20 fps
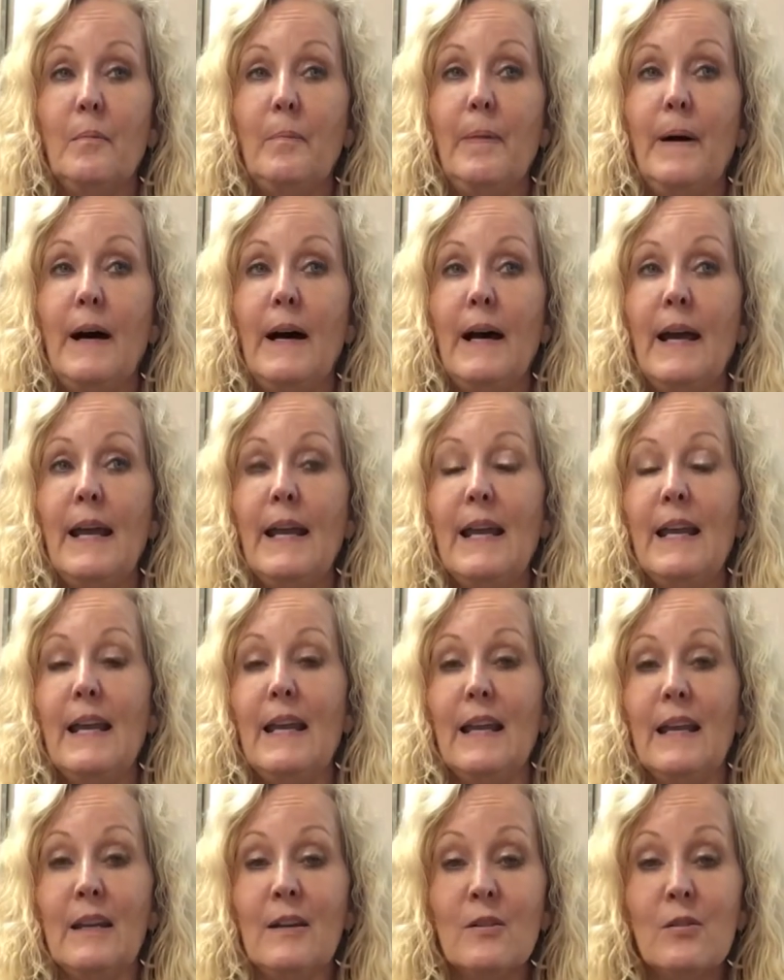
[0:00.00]
by,
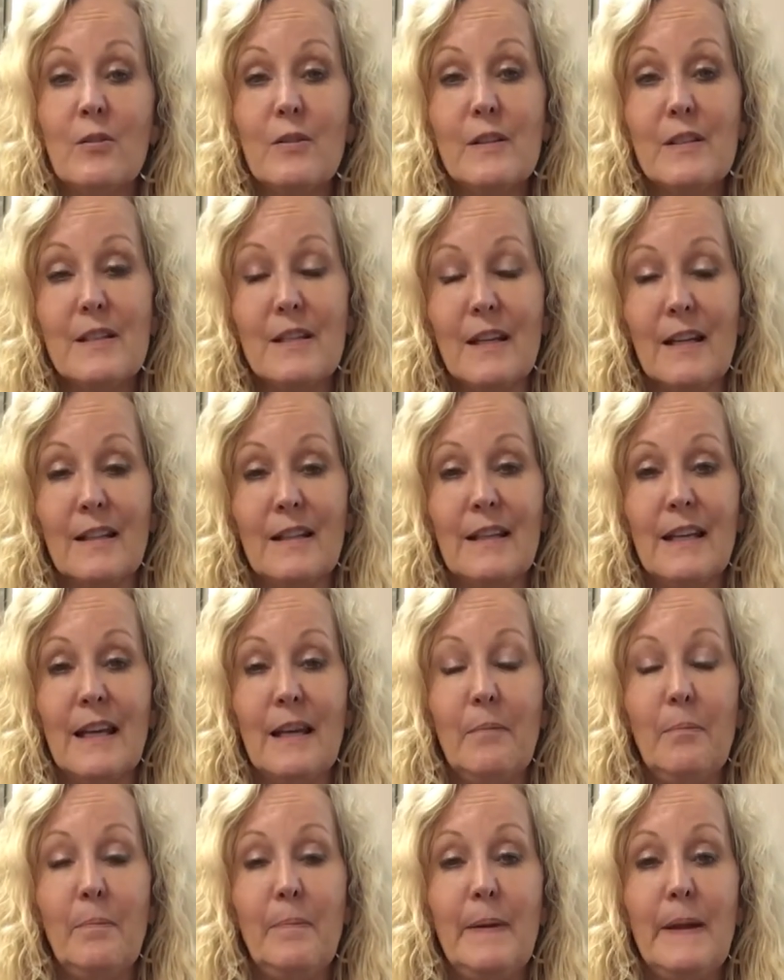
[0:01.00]

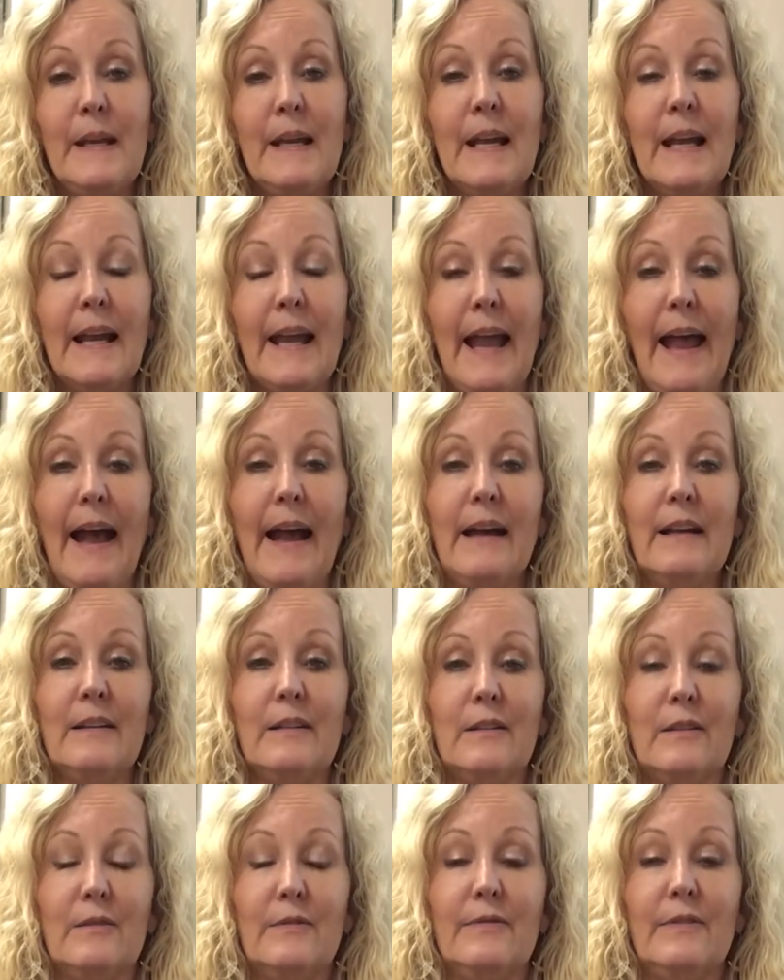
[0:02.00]
interestingly, being
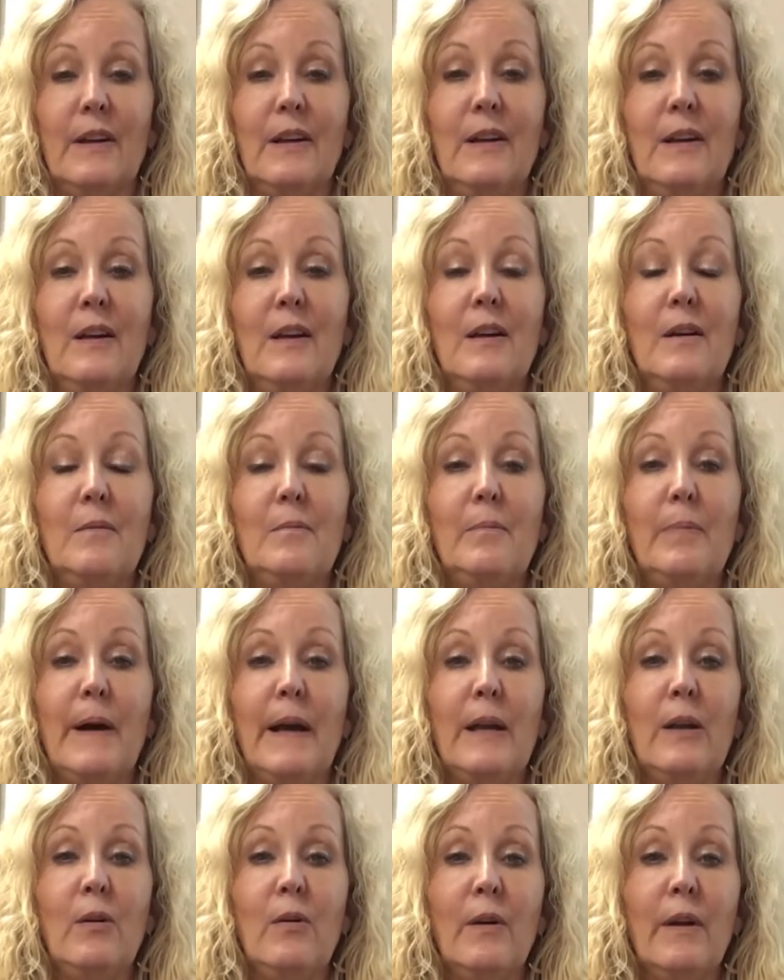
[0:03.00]
active,
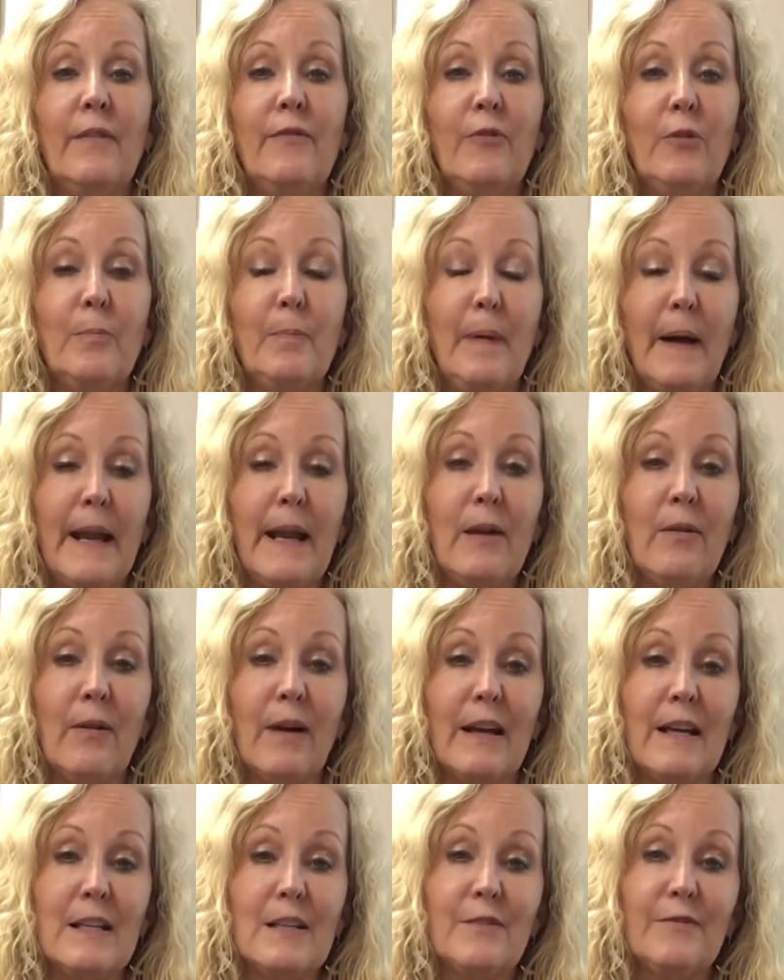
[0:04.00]
by going for bike
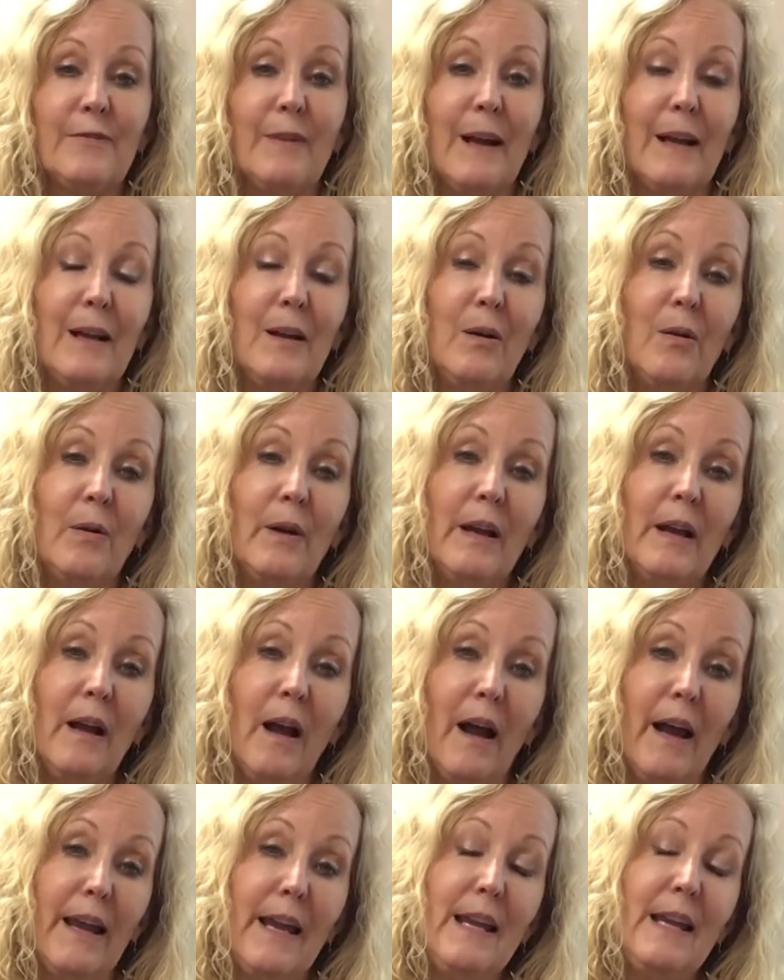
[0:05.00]
rides, by going
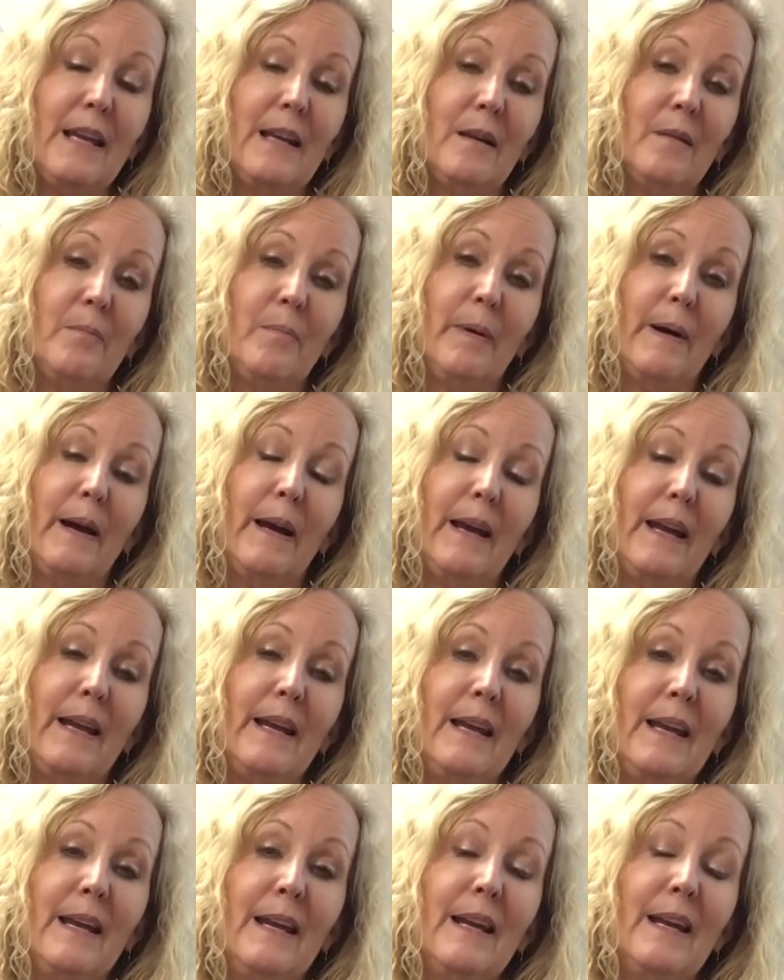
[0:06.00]
hiking,
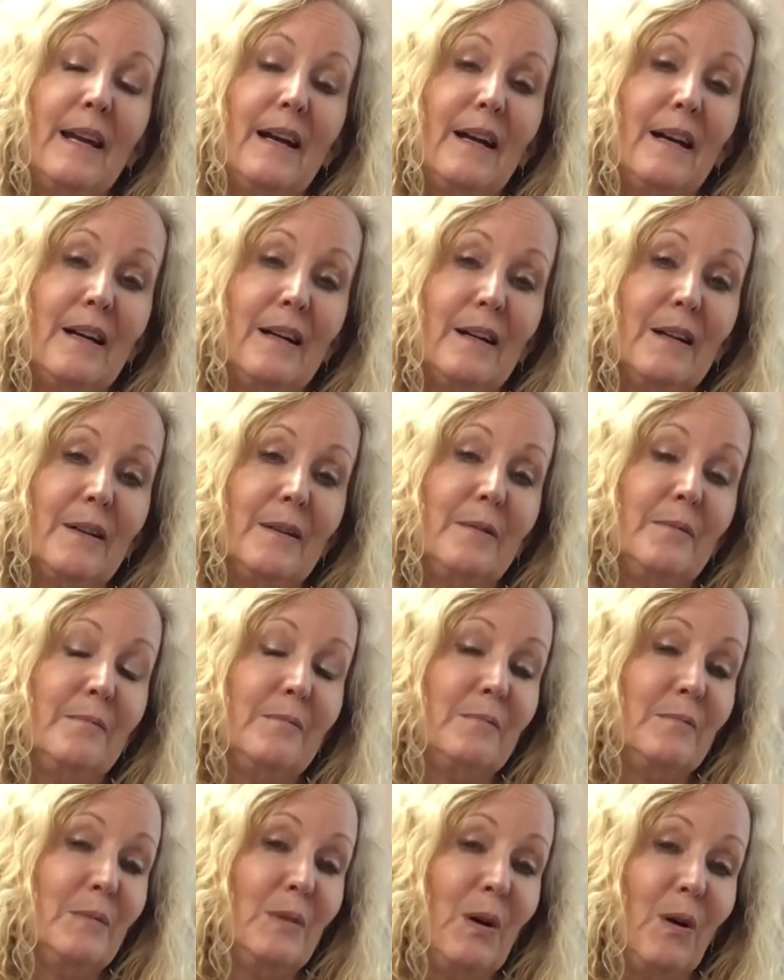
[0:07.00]
by uh,
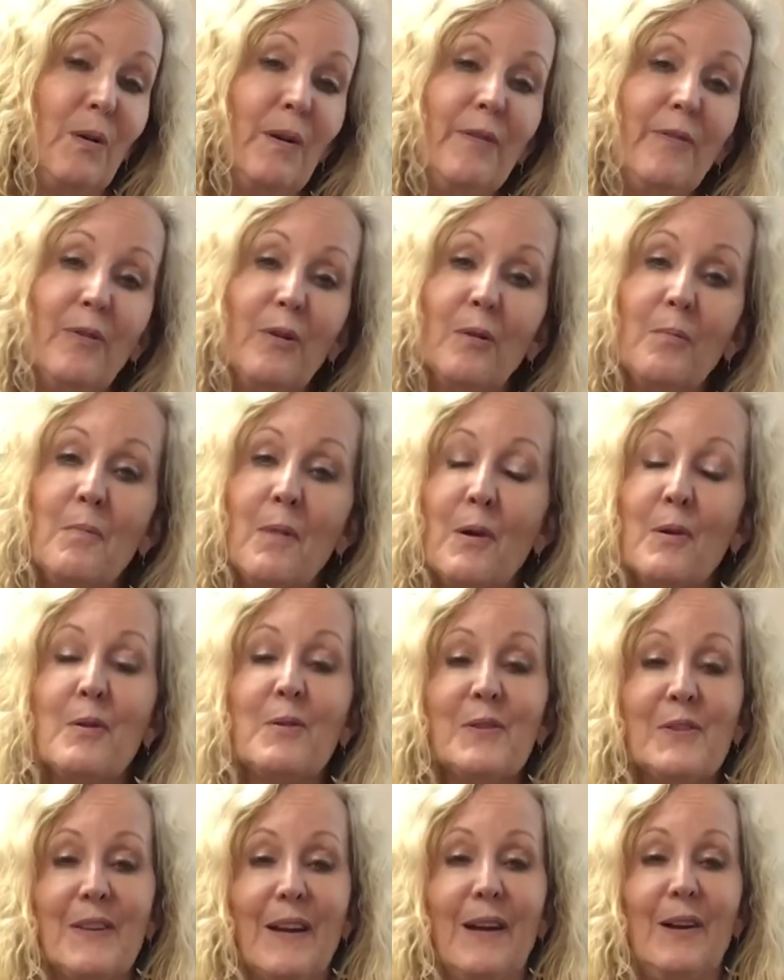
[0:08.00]
going for a
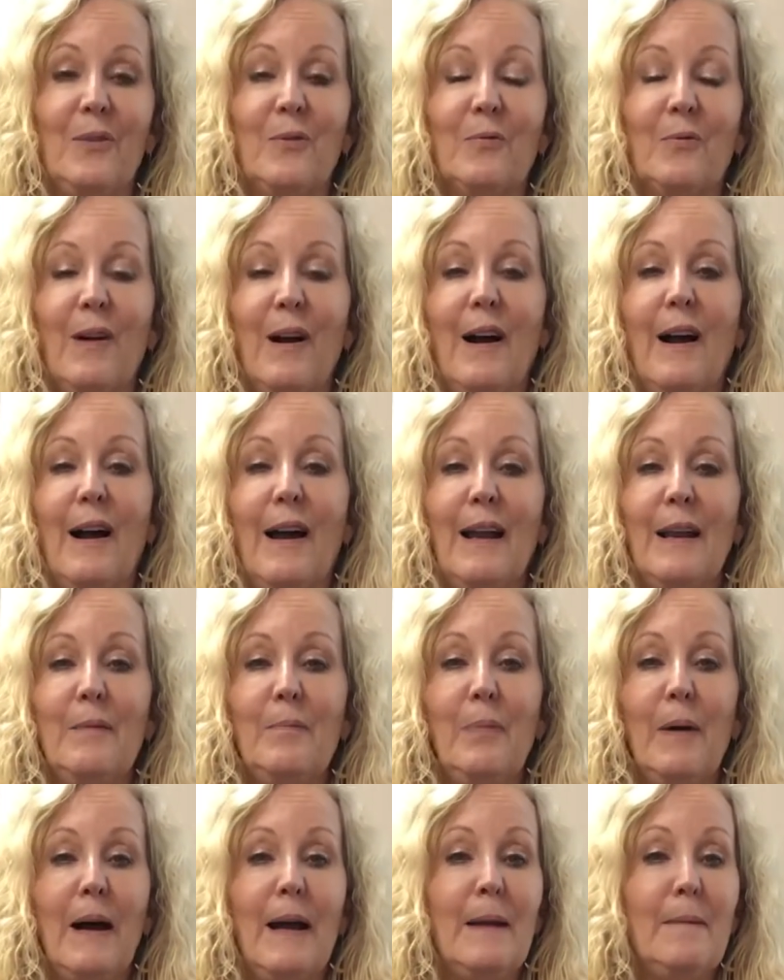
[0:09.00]
motorcycle ride,
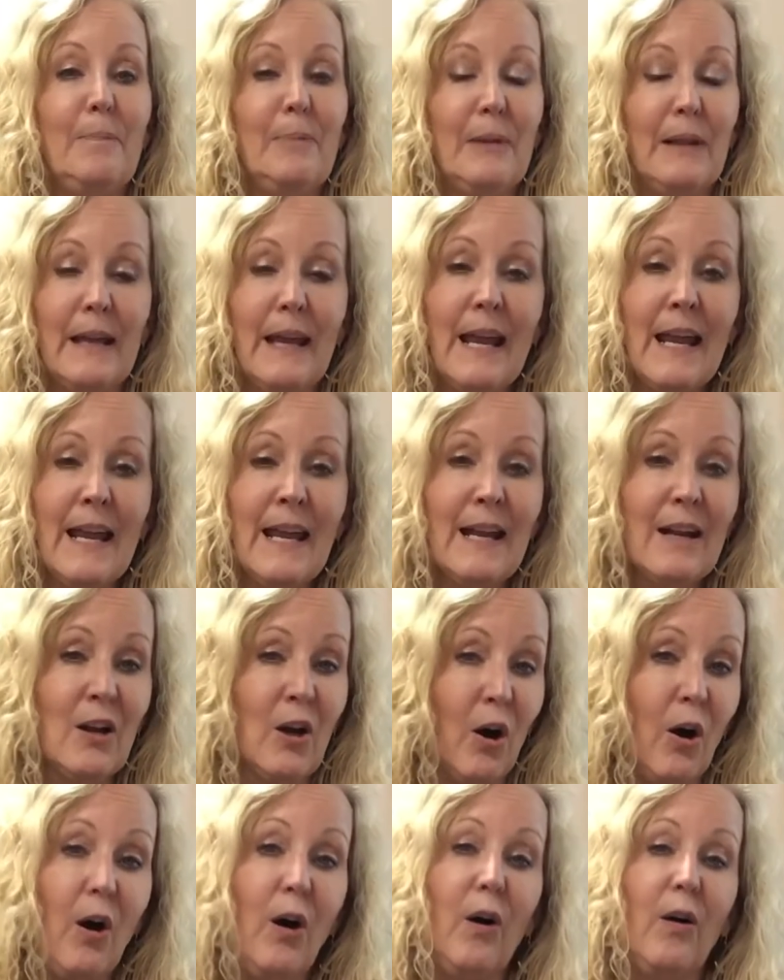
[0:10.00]
by playing
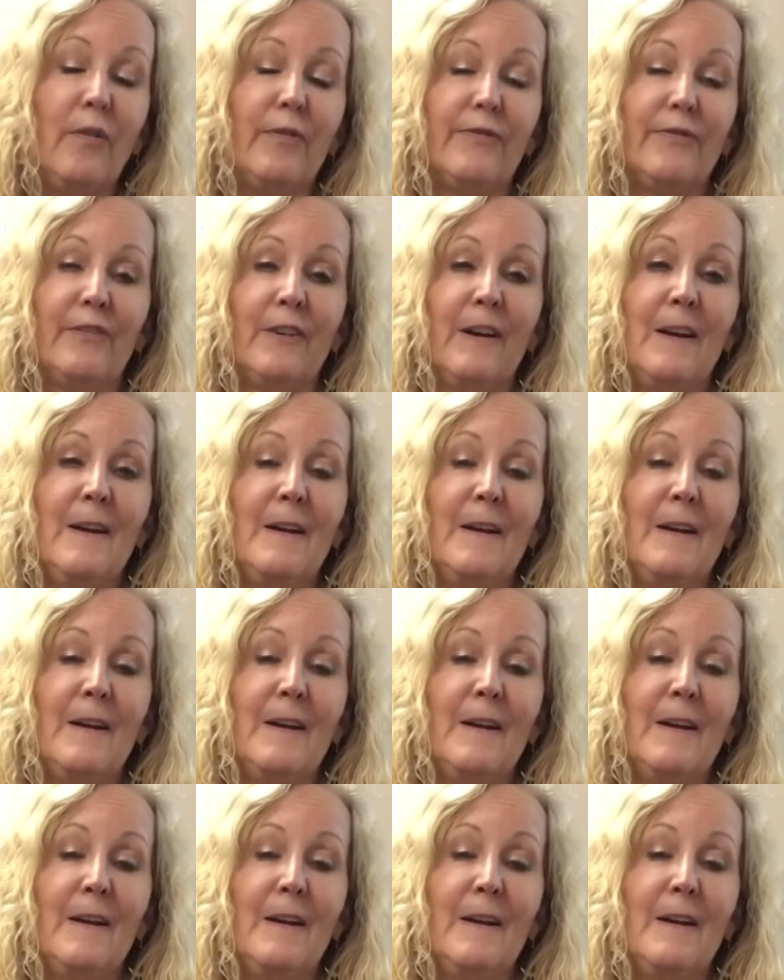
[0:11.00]
golf,